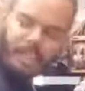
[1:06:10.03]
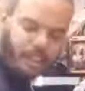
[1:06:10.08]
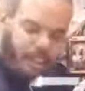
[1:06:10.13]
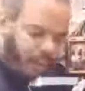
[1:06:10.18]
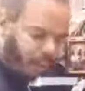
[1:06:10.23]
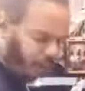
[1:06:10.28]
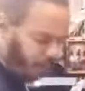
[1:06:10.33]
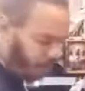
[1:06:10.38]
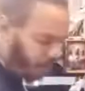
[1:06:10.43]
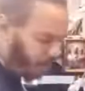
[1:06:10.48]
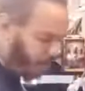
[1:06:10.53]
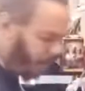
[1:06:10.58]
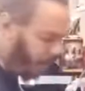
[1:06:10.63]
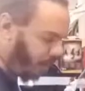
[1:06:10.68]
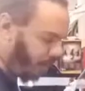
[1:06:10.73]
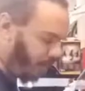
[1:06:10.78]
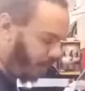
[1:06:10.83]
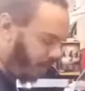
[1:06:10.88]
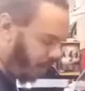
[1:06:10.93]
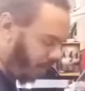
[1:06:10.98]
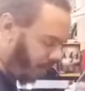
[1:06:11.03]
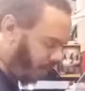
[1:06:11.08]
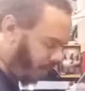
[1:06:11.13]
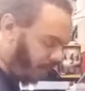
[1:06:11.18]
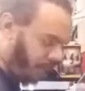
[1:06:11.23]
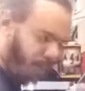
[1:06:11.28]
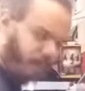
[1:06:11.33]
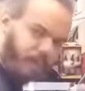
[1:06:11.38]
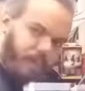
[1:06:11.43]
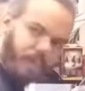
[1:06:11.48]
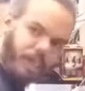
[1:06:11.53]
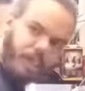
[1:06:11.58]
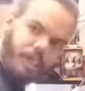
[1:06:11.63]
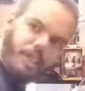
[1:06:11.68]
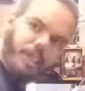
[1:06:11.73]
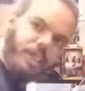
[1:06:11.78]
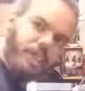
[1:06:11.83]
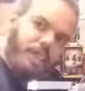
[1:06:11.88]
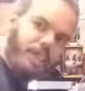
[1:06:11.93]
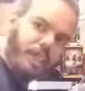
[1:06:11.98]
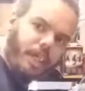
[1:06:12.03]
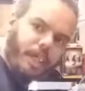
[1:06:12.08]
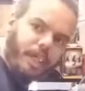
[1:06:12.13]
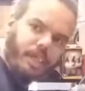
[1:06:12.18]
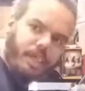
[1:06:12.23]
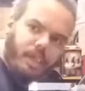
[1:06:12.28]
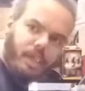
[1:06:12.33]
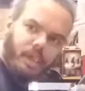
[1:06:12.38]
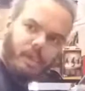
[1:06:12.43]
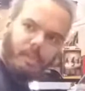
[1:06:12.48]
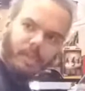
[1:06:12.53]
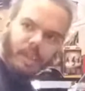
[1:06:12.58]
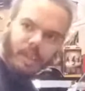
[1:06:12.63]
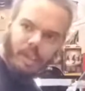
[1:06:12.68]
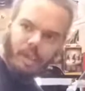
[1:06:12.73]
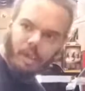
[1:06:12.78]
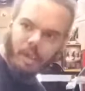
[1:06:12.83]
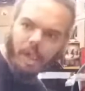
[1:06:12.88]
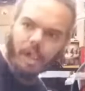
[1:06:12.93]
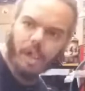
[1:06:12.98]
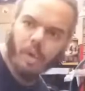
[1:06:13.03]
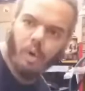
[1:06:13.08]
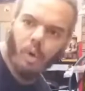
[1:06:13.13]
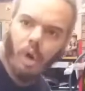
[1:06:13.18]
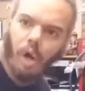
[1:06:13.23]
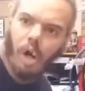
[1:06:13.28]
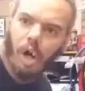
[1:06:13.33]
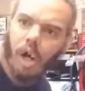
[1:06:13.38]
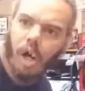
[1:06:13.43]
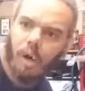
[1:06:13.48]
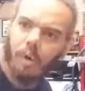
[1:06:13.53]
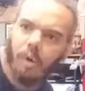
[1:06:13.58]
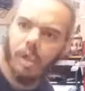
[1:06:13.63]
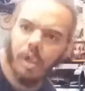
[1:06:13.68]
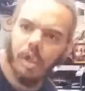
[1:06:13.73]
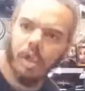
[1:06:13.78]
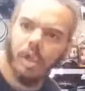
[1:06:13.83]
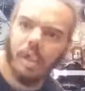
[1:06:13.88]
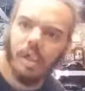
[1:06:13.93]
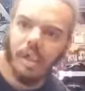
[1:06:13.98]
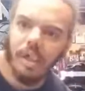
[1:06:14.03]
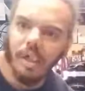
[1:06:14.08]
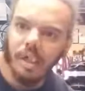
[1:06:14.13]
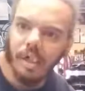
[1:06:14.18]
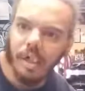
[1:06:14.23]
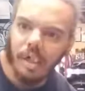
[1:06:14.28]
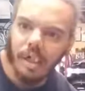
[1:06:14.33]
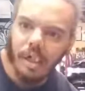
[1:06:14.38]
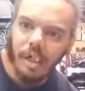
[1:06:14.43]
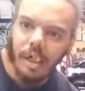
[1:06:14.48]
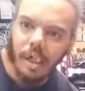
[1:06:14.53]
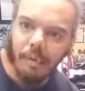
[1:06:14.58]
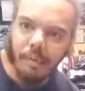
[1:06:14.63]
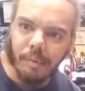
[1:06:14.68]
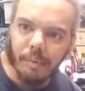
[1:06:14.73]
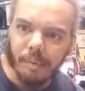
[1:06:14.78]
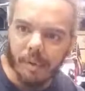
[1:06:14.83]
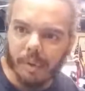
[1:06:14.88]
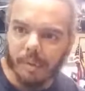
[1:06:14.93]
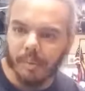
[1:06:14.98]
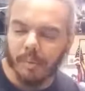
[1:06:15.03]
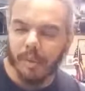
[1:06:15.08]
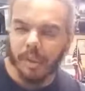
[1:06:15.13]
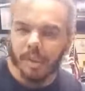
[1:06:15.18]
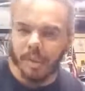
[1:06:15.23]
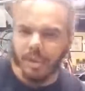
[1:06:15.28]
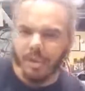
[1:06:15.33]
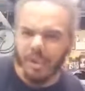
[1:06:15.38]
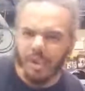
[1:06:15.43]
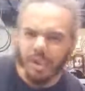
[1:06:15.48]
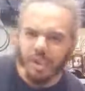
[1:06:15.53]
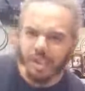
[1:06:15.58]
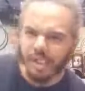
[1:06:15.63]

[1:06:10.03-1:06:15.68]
sits a little bit lower than the other one because the stand's a little bit lower. Wow. Have to fix it. What did you do to your